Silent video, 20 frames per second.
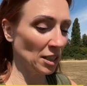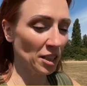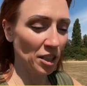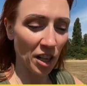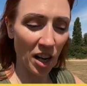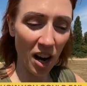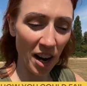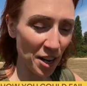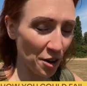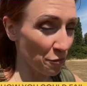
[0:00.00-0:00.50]

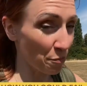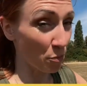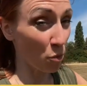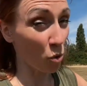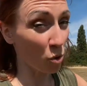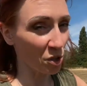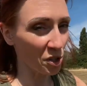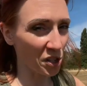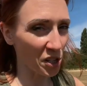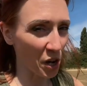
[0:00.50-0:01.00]
kind of
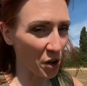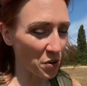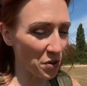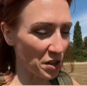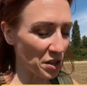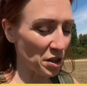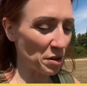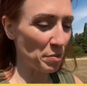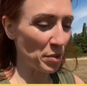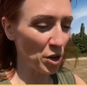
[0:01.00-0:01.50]
more so
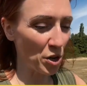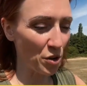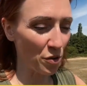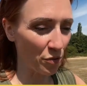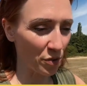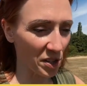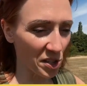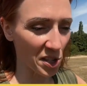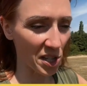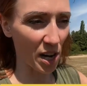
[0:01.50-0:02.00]
than the
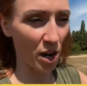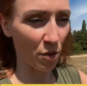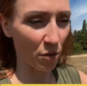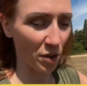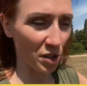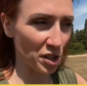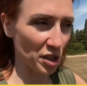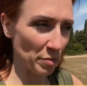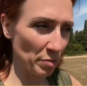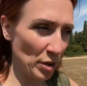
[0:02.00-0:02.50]
maneuver itself,
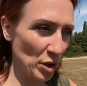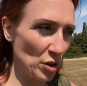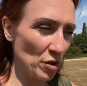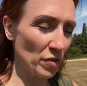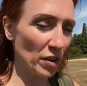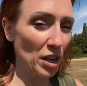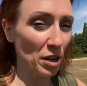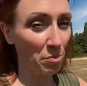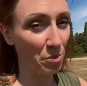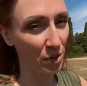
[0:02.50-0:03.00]
because the maneuver
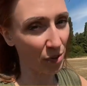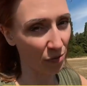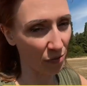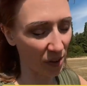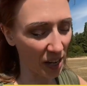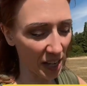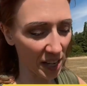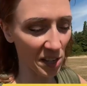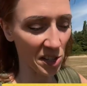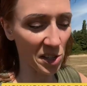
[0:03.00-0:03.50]
can be
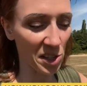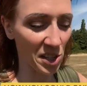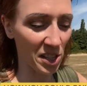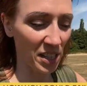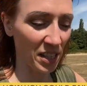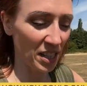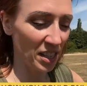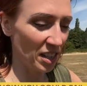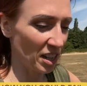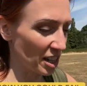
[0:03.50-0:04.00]
fixed.
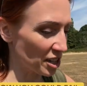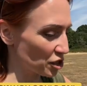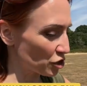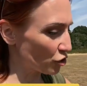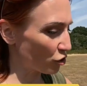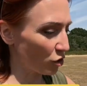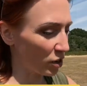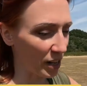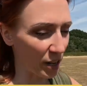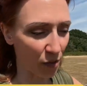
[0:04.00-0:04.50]
I
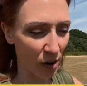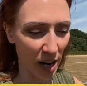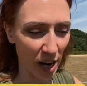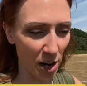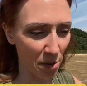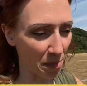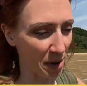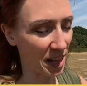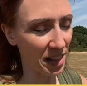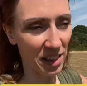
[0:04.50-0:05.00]
strongly
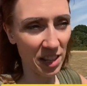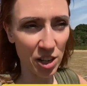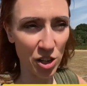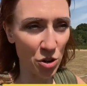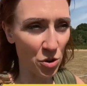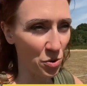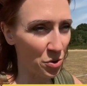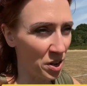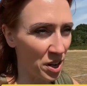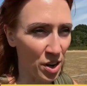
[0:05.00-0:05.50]
recommend that
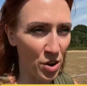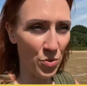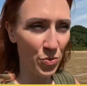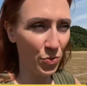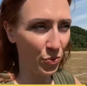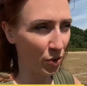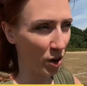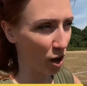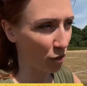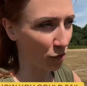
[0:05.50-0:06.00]
you
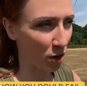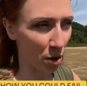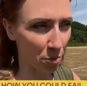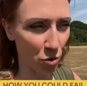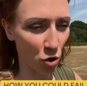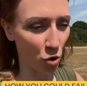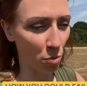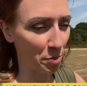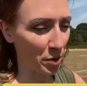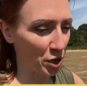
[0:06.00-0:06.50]
fluff up
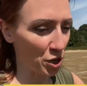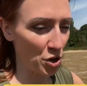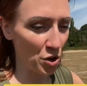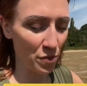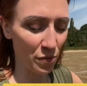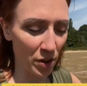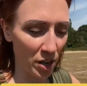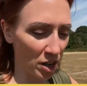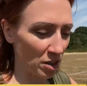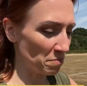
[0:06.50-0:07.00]
your
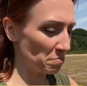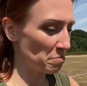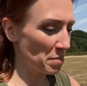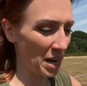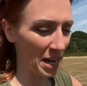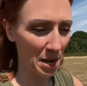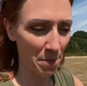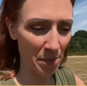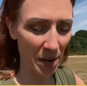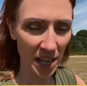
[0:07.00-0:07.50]
maneuver
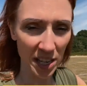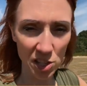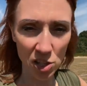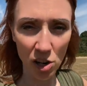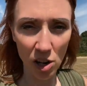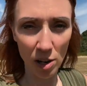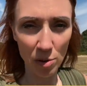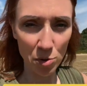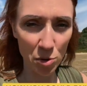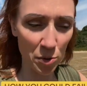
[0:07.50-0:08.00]
many
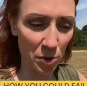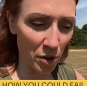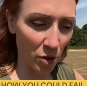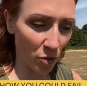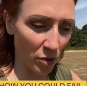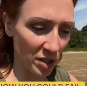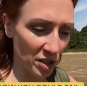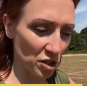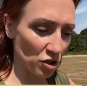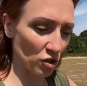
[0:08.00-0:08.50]
times with your
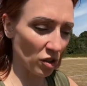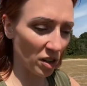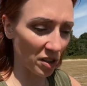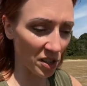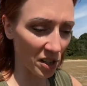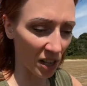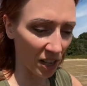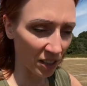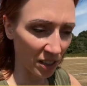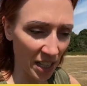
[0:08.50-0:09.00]

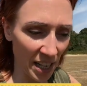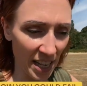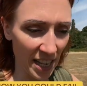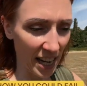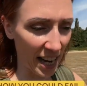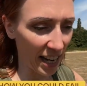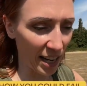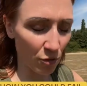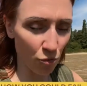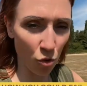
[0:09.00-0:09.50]
instructor,
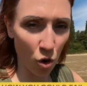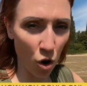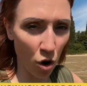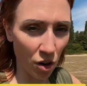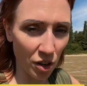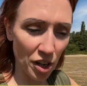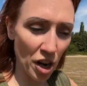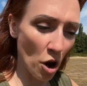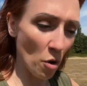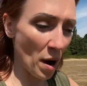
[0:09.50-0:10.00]
get it
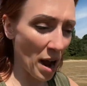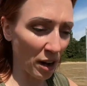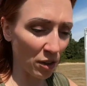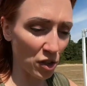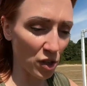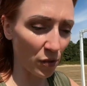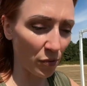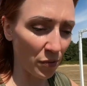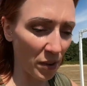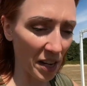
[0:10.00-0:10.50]
wrong, know how
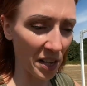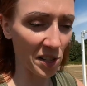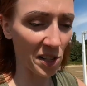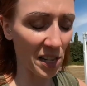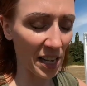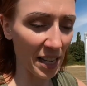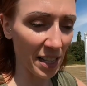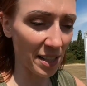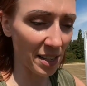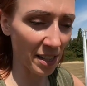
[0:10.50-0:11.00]
to fix
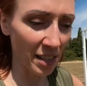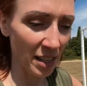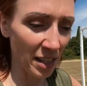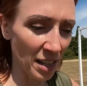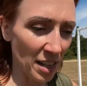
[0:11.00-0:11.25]
it,